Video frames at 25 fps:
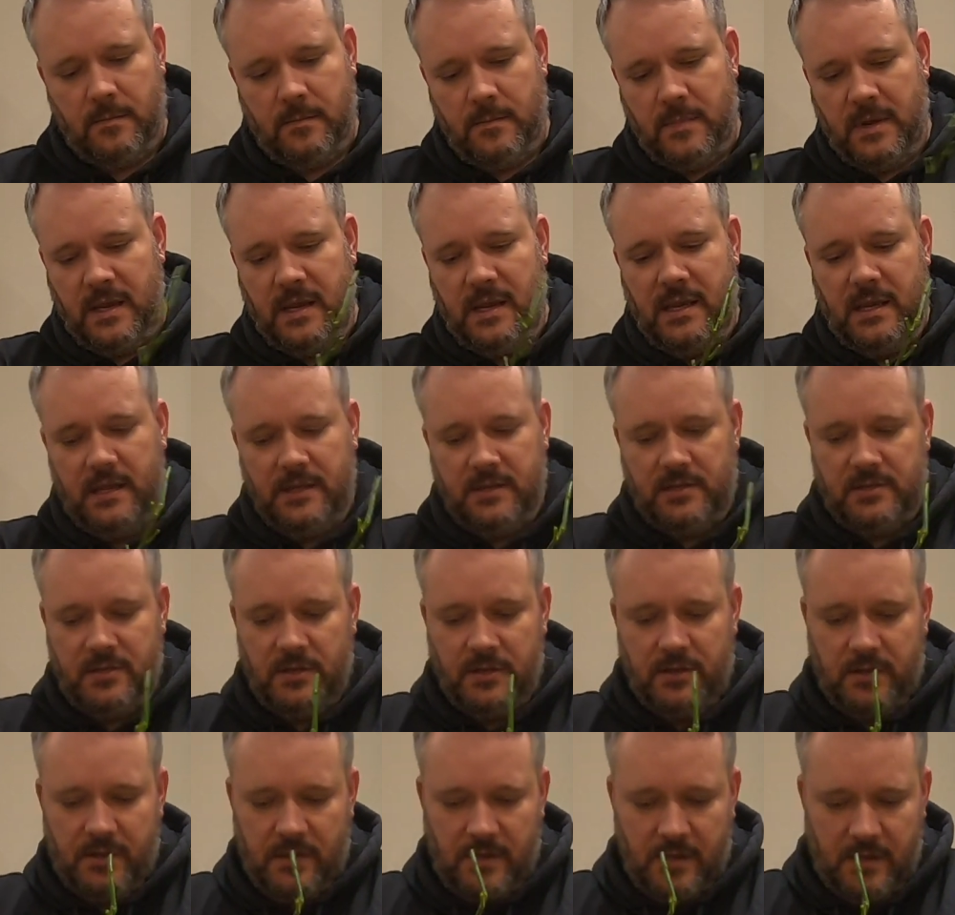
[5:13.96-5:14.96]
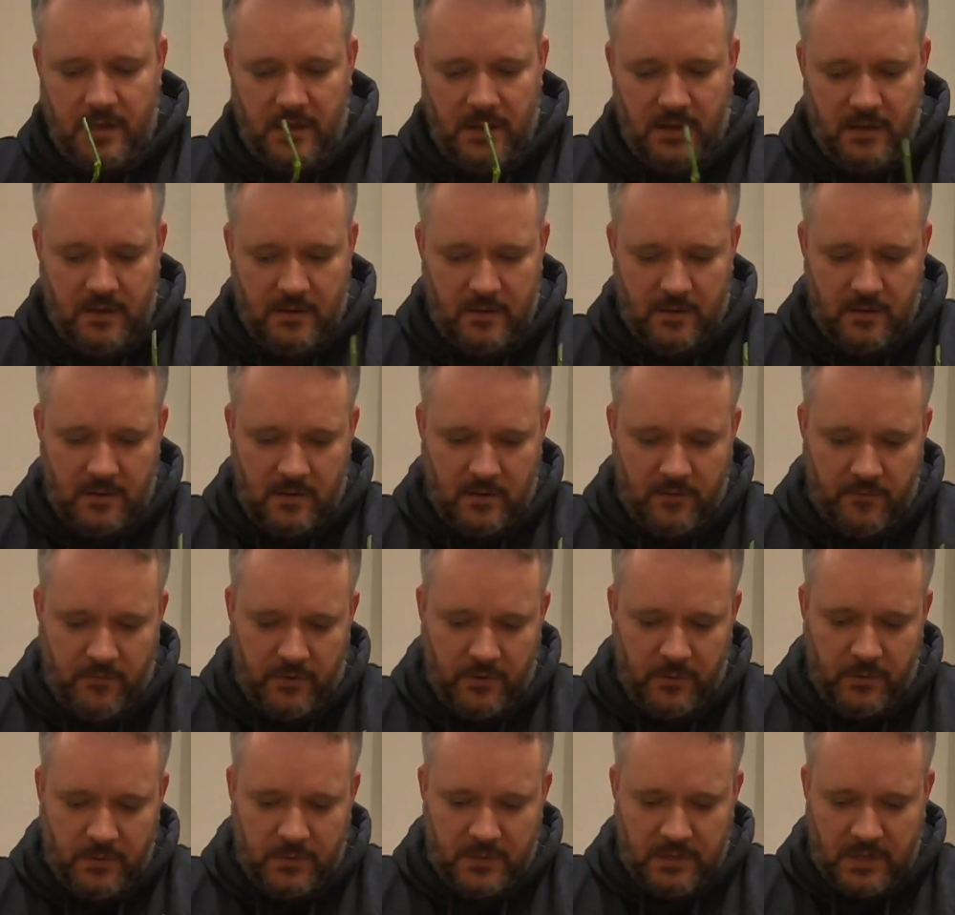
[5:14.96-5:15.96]
make it so that the
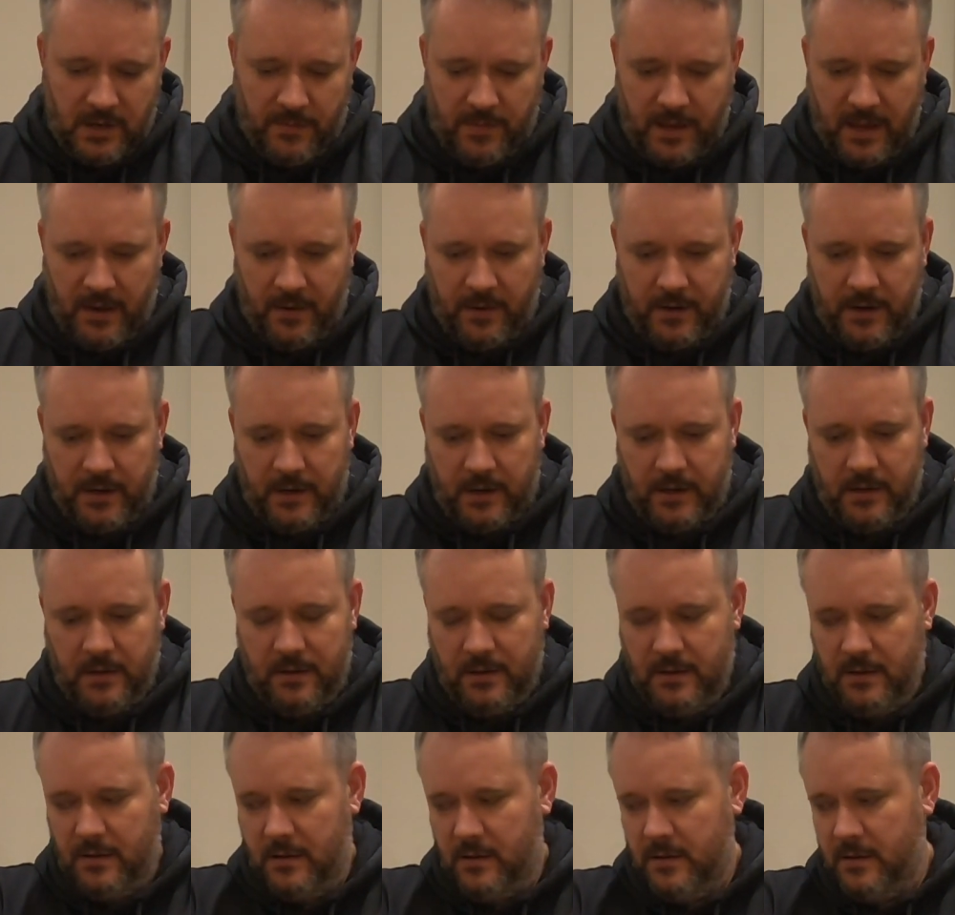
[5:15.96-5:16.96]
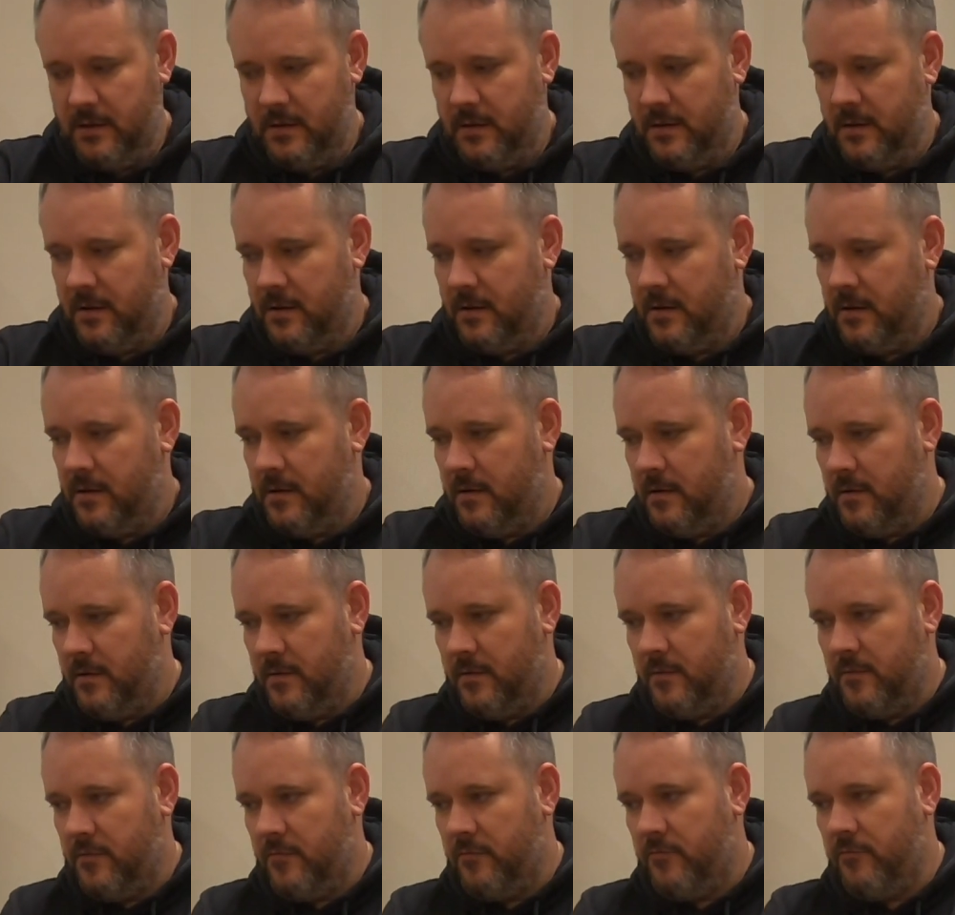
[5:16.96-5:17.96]
roots come out in a
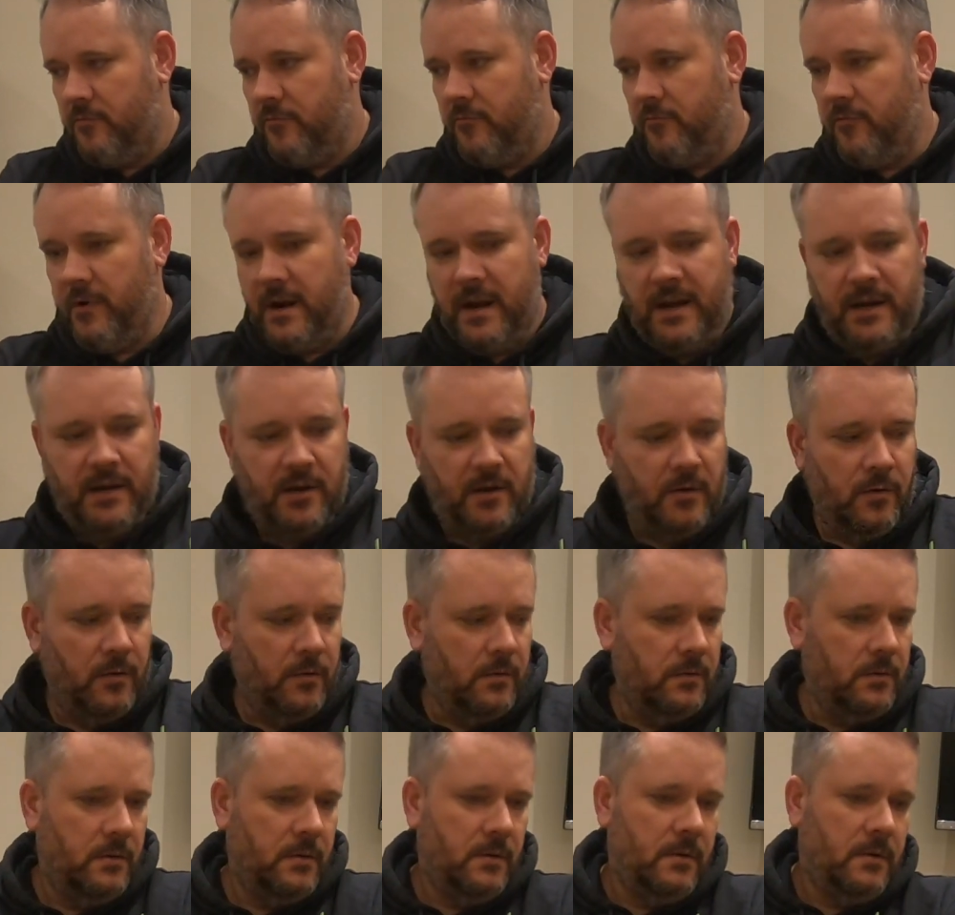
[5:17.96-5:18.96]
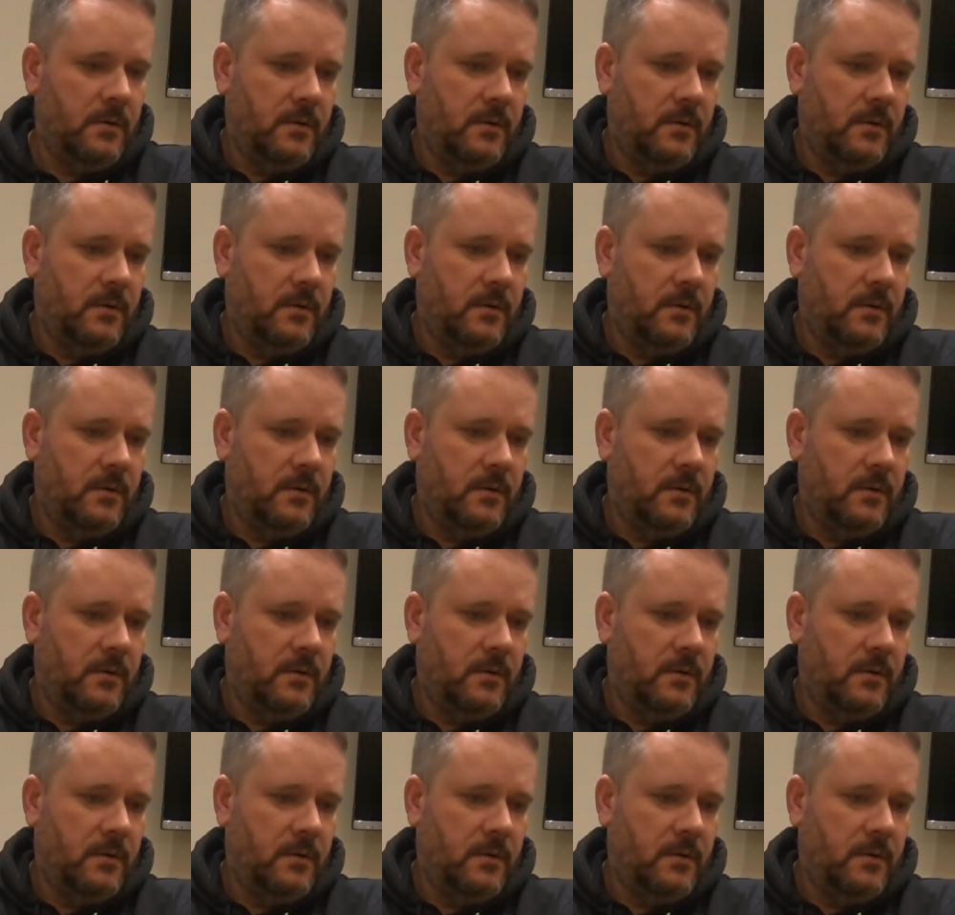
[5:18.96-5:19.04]
radial